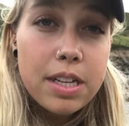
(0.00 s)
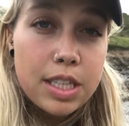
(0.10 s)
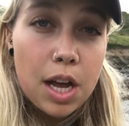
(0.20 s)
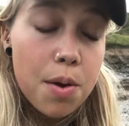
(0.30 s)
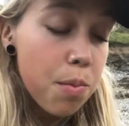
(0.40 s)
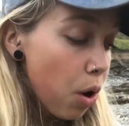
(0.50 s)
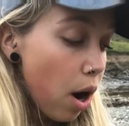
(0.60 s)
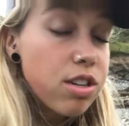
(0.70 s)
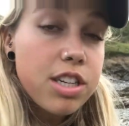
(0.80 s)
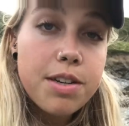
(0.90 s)
So what
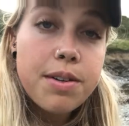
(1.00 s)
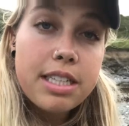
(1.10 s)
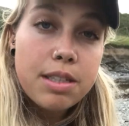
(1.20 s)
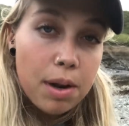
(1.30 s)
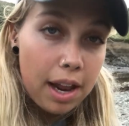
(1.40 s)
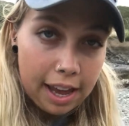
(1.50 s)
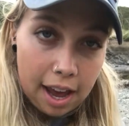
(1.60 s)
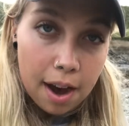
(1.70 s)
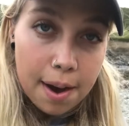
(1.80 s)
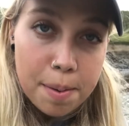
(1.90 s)
I'll do is when I
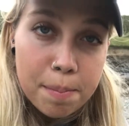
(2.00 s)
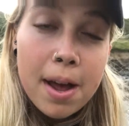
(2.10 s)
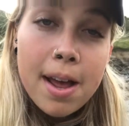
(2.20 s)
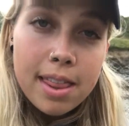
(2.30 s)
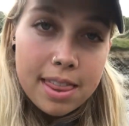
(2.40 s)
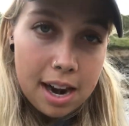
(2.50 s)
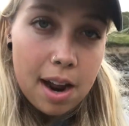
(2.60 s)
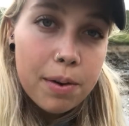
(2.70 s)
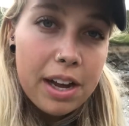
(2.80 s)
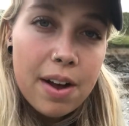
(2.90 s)
get home, then
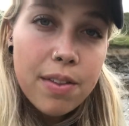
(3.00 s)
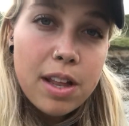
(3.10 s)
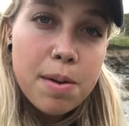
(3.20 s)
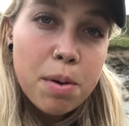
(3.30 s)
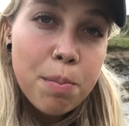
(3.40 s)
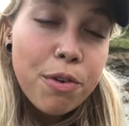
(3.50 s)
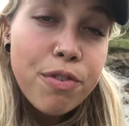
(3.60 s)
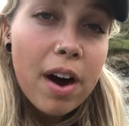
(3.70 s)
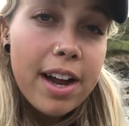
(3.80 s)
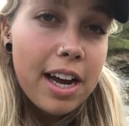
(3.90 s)
I'll count them and we'll
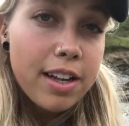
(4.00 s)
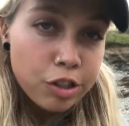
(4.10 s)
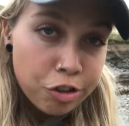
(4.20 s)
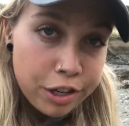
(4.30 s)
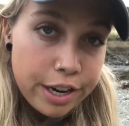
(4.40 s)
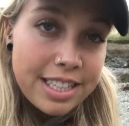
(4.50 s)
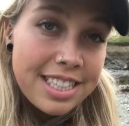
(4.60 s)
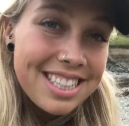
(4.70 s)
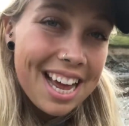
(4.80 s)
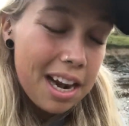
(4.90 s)
find out the true
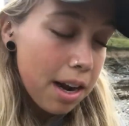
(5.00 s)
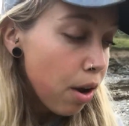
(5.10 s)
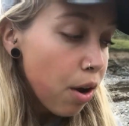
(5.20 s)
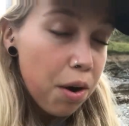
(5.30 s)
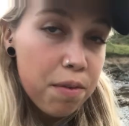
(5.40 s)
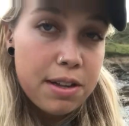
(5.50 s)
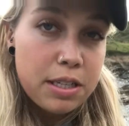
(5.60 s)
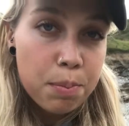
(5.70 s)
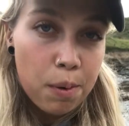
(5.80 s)
extent of this